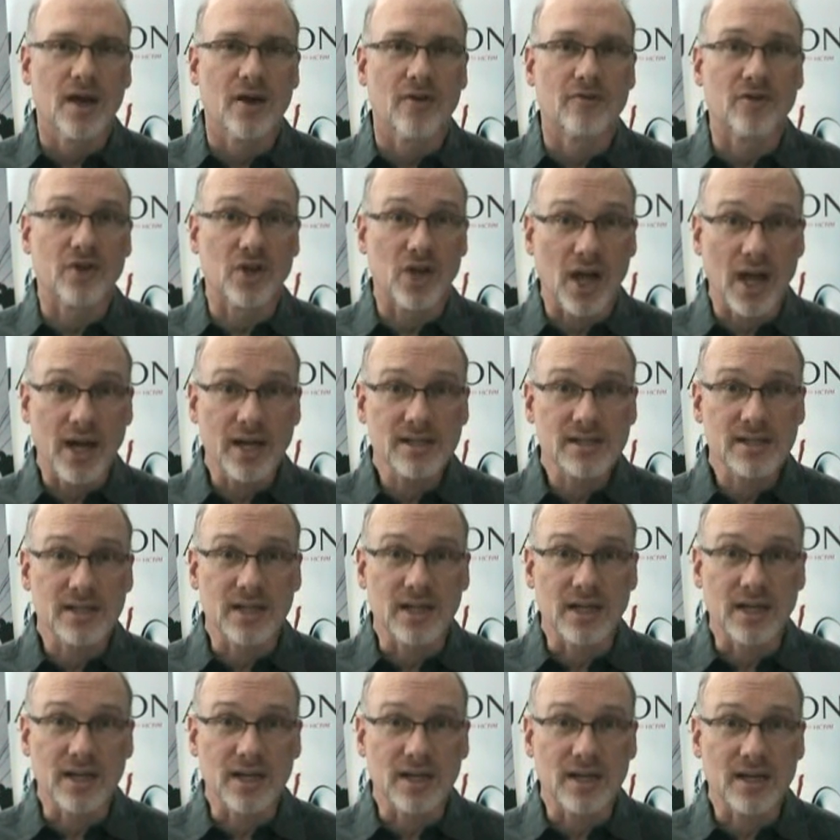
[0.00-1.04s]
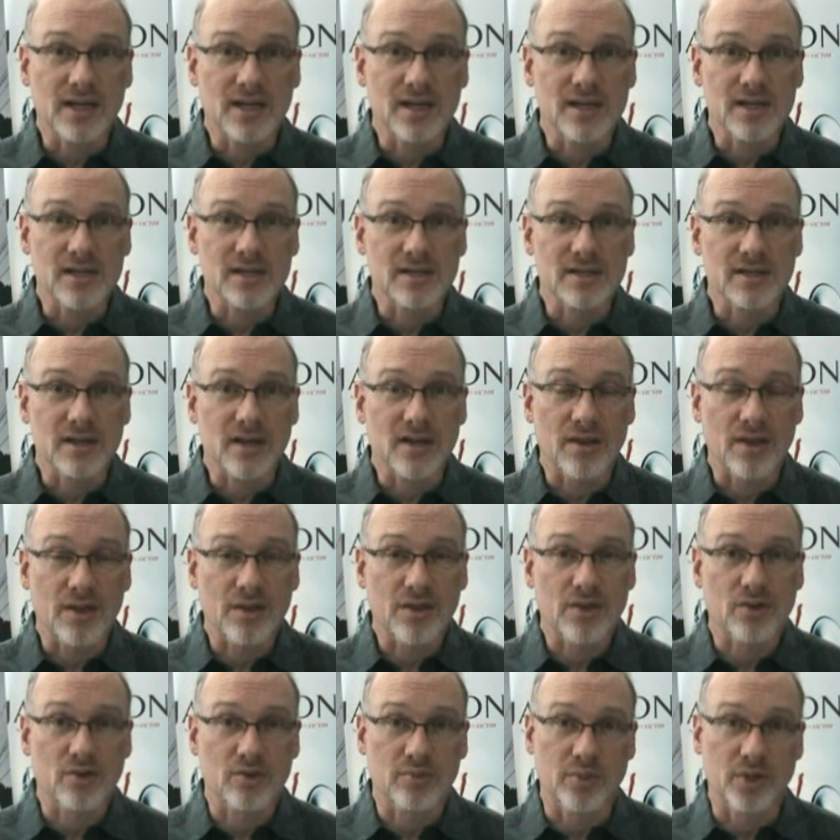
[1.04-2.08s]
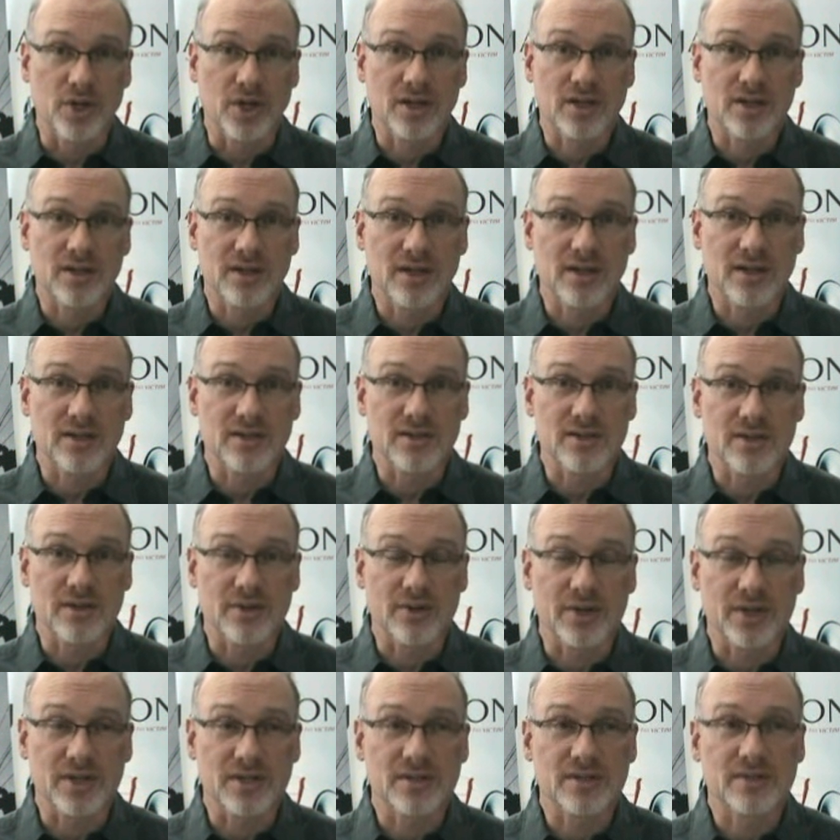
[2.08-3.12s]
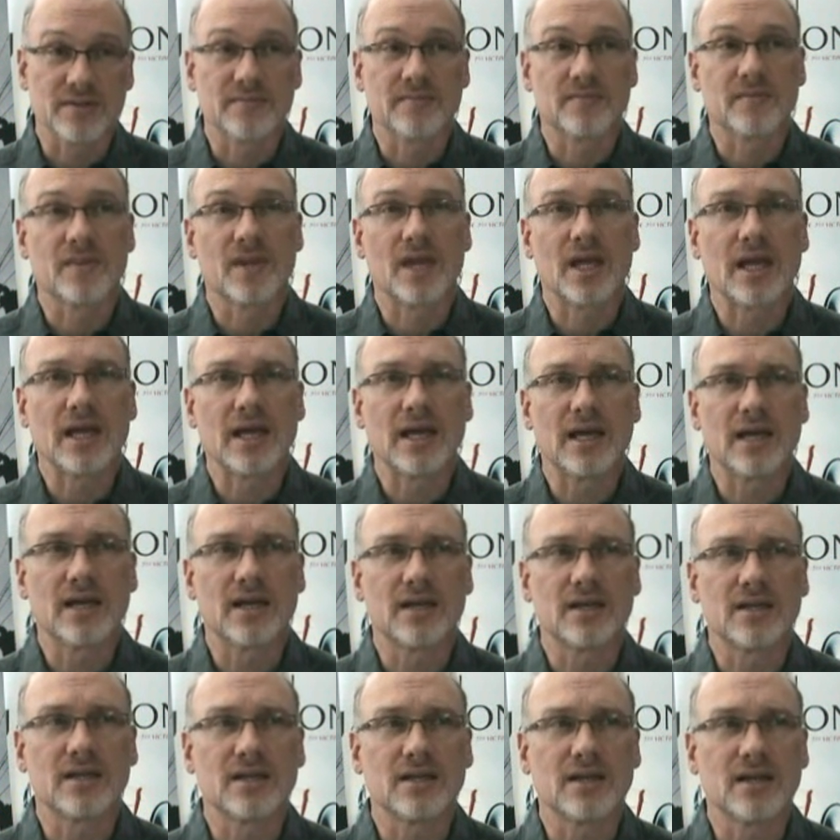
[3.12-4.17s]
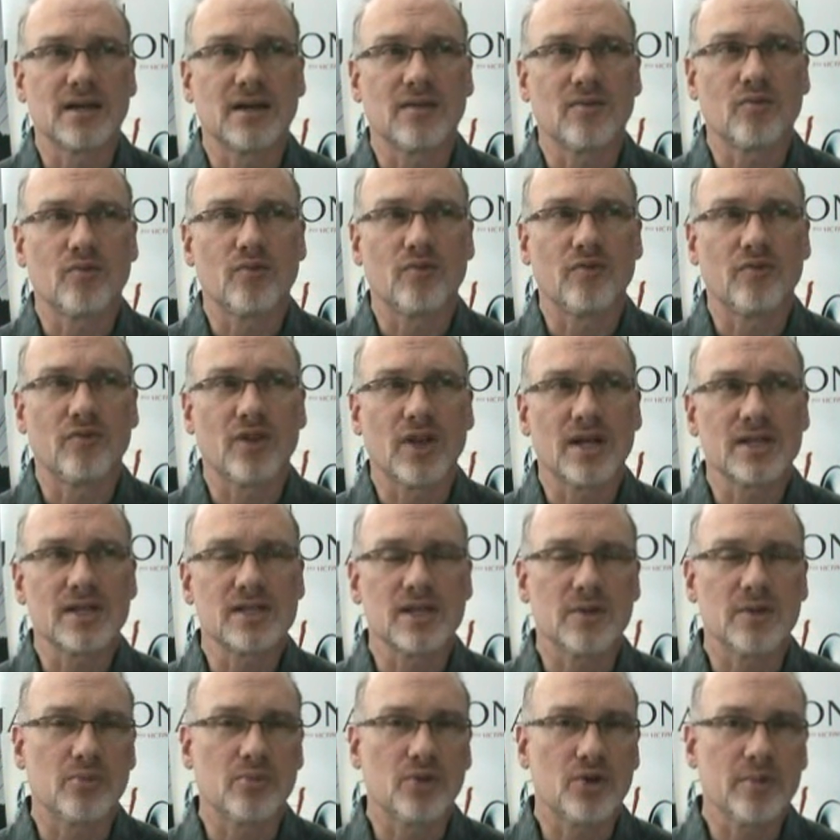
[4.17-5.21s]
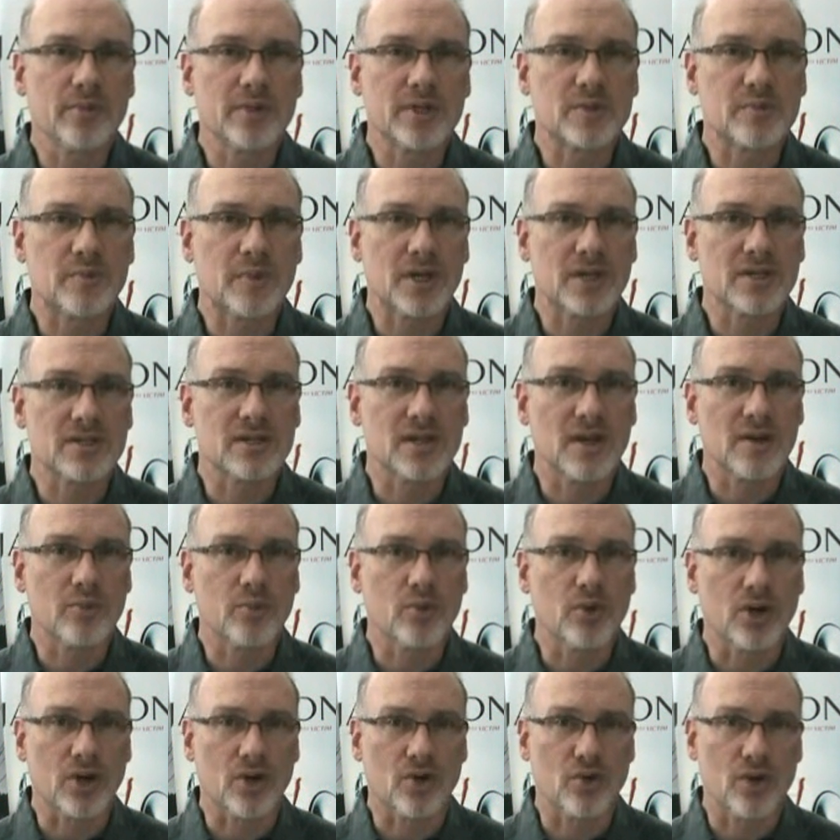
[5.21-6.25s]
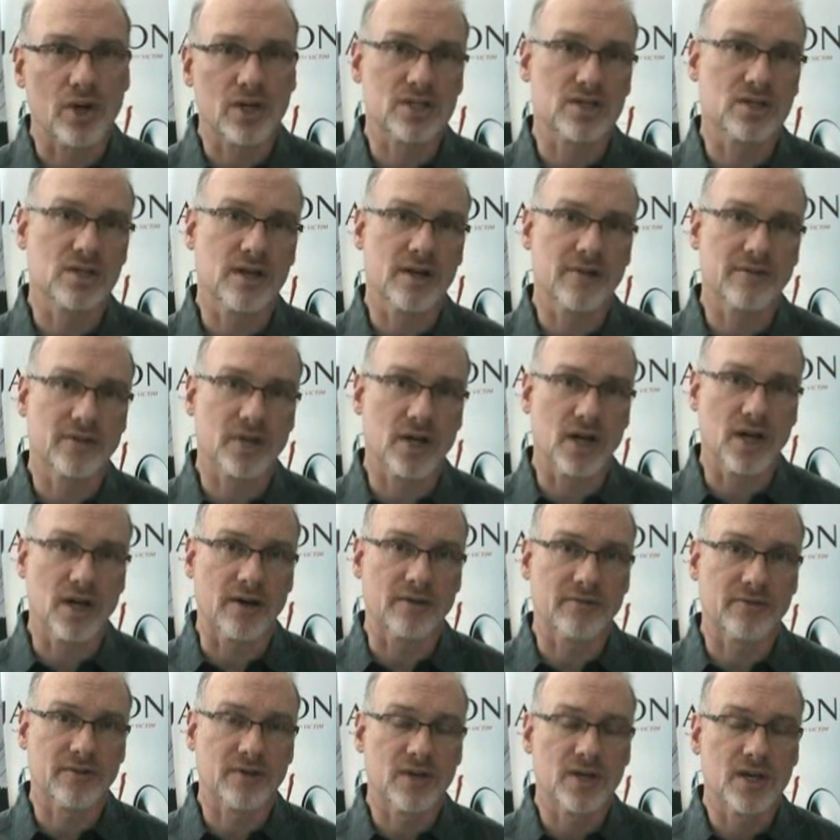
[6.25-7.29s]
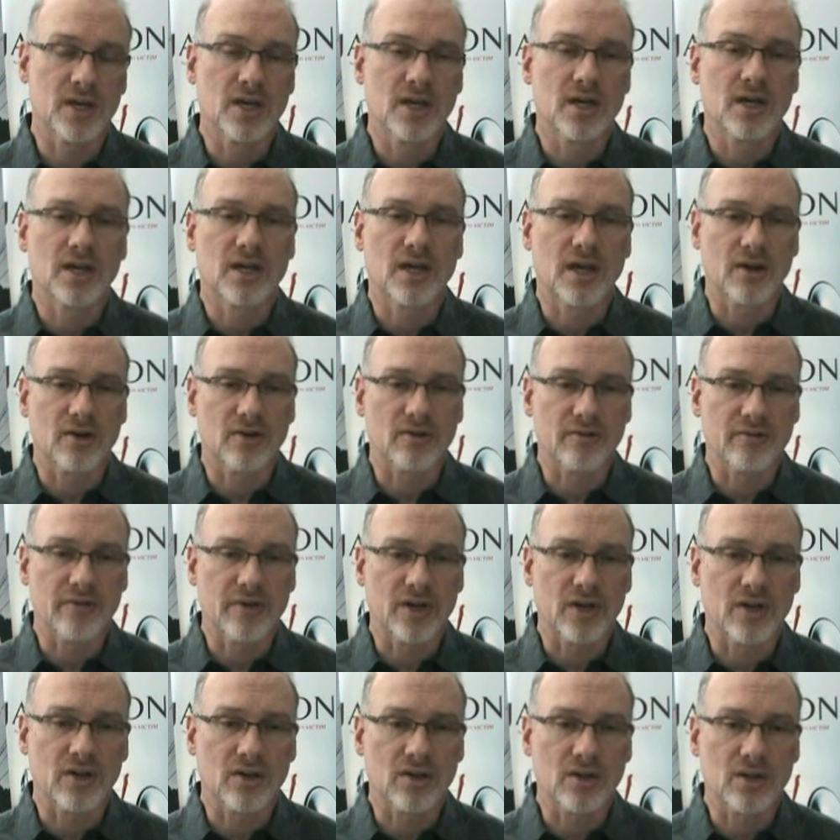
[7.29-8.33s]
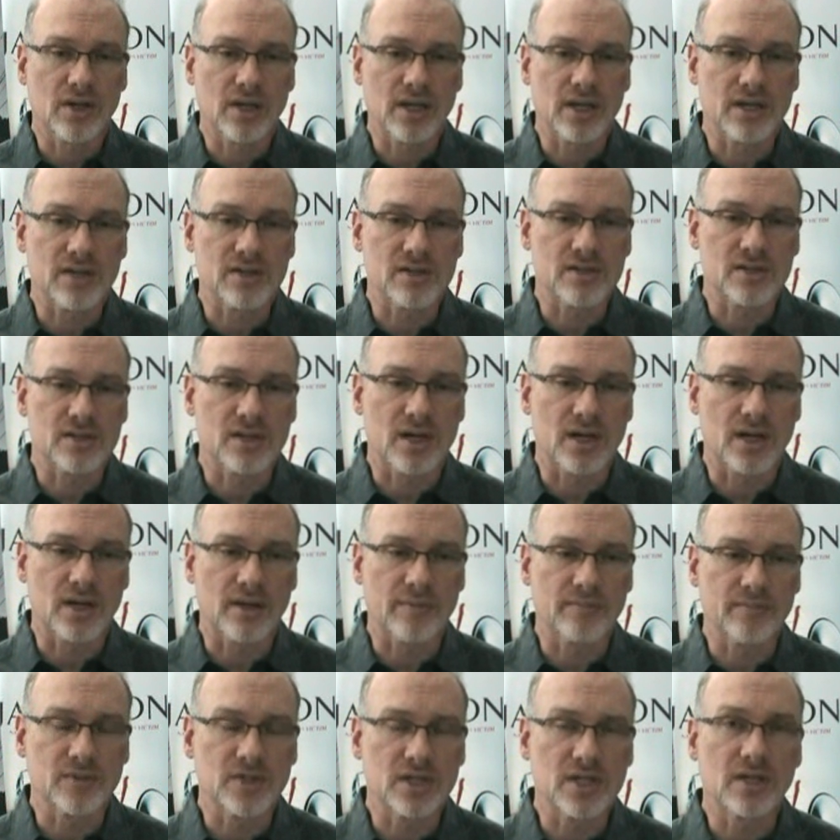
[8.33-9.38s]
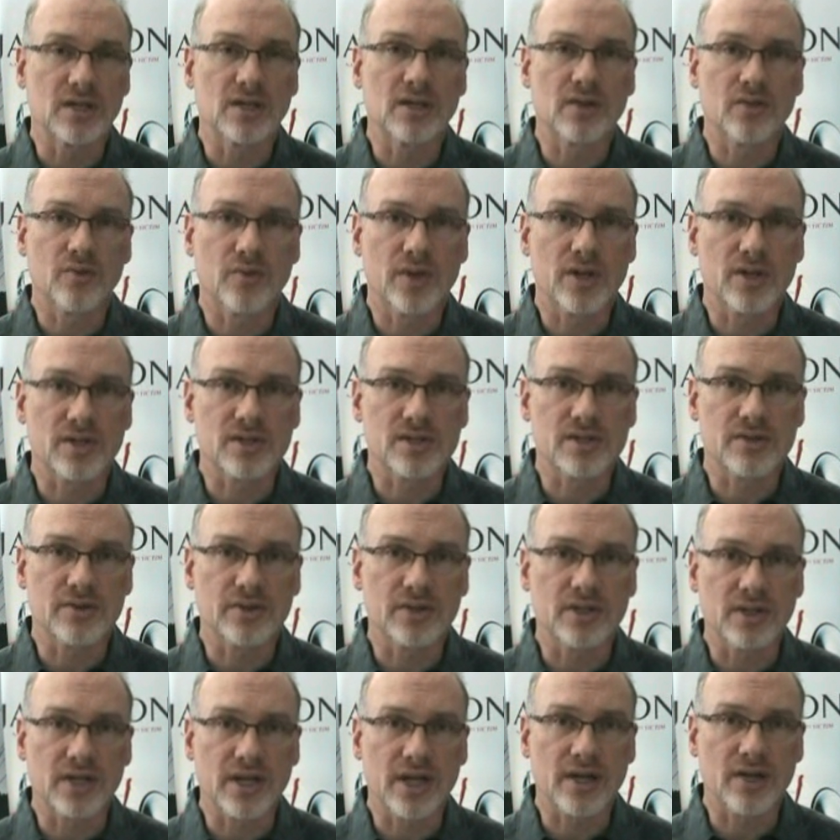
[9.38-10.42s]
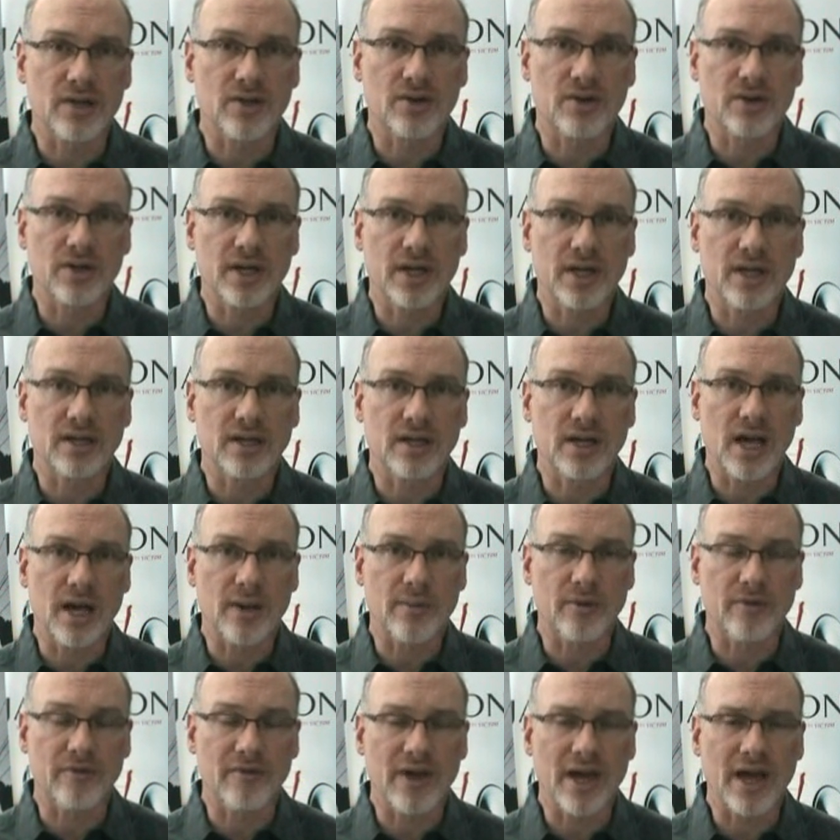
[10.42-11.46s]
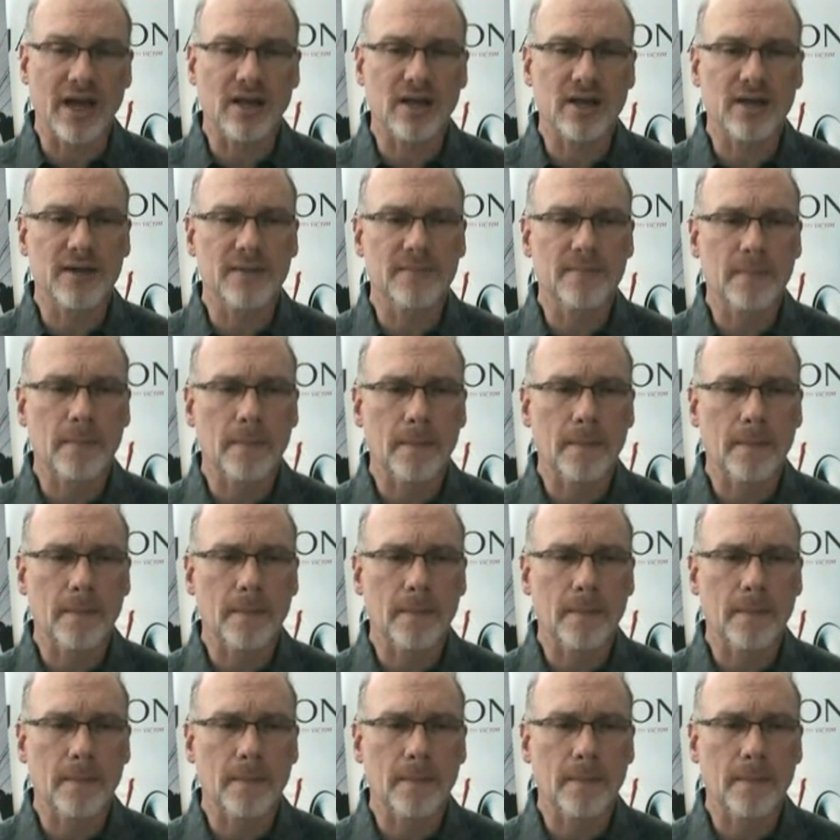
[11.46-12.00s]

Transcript: Velocity is the third book in the series and velocity pretty much picks up where Crush left off. Karen Vail is um, dealing with a serial killer in the Napa Valley